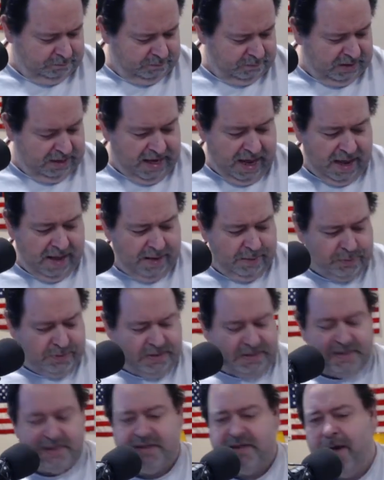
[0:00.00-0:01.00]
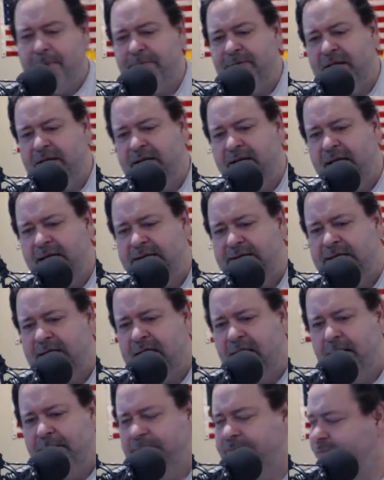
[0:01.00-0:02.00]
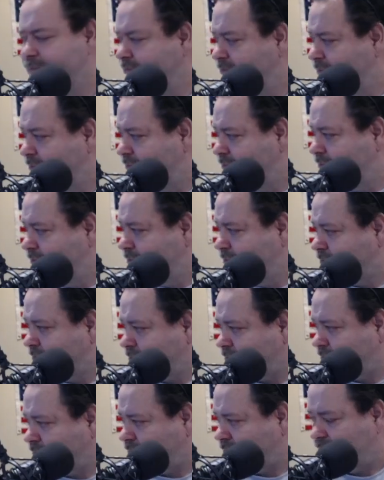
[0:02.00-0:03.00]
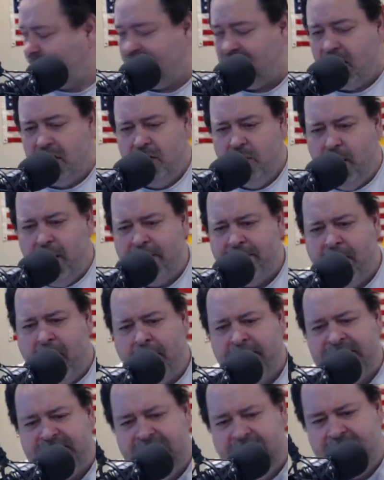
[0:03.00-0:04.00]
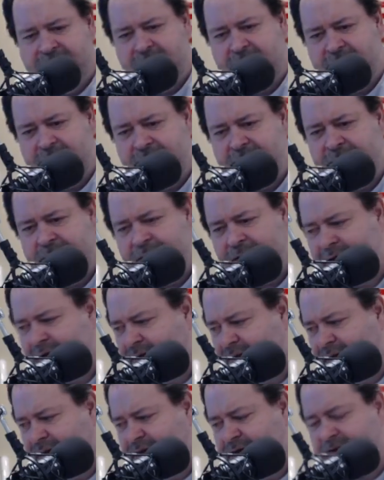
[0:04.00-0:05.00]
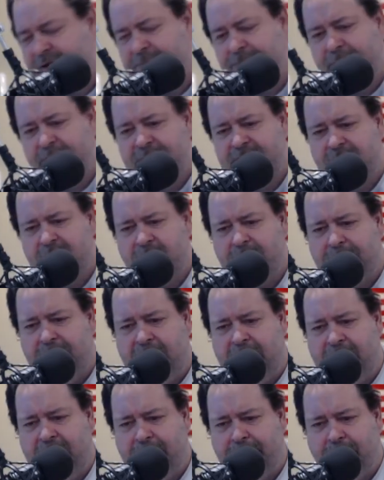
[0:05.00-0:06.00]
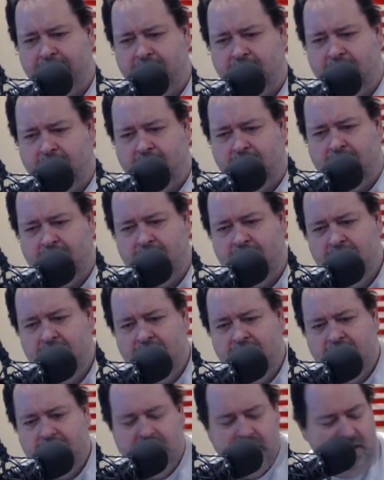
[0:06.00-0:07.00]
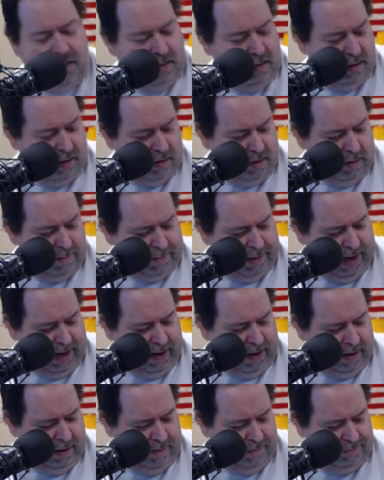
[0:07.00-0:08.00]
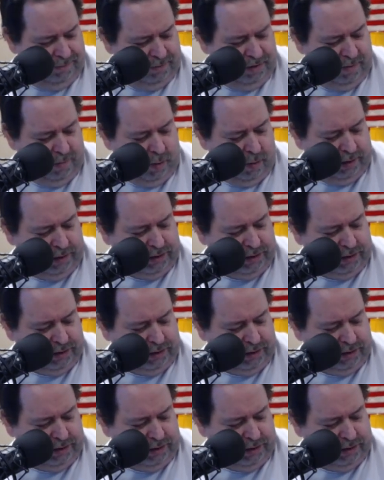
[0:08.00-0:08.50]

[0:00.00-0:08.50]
Yeah, it was just something that the way Mom and Dad used to do it. They used to put us on the pineapple or a pear. Good morning,